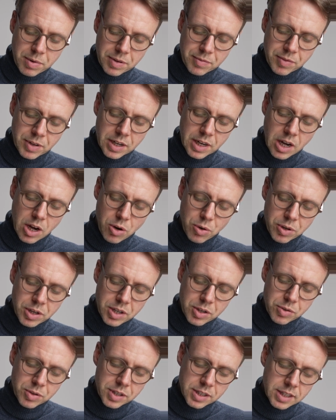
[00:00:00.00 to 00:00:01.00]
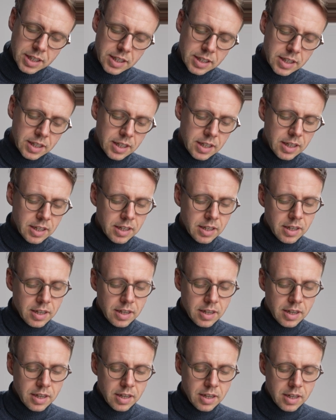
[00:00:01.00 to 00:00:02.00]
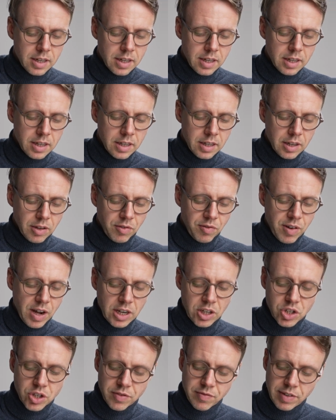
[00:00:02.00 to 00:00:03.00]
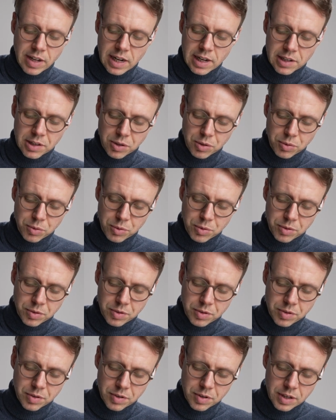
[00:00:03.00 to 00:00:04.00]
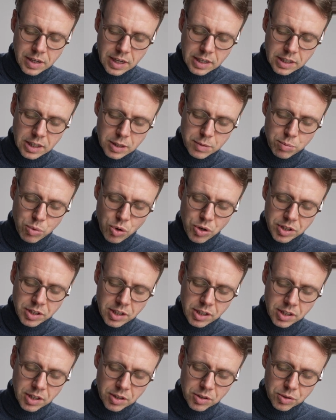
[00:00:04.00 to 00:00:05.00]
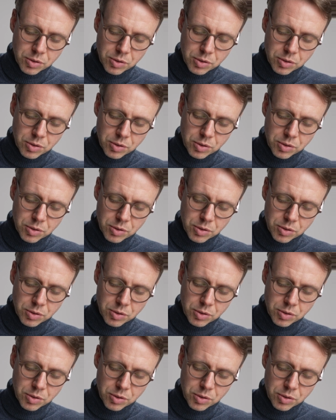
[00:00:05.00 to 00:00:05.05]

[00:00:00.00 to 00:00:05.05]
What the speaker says: and we're now interested in the function value at this point here.